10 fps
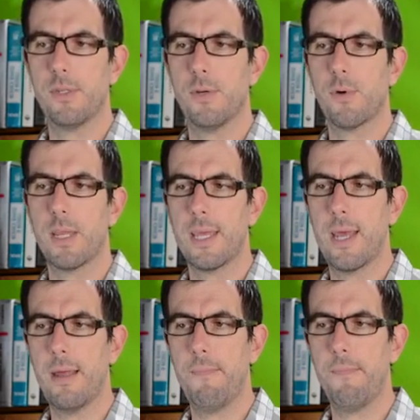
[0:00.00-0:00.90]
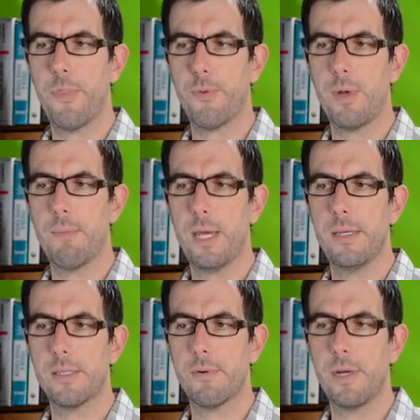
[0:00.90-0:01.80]
So we're going to get 3
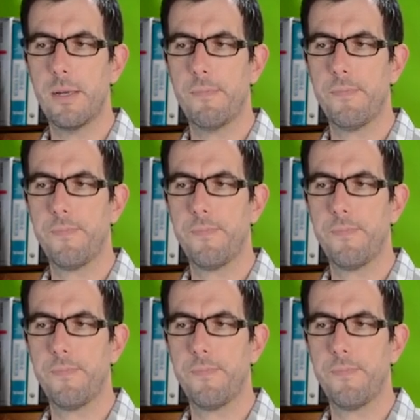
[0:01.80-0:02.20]
minus 3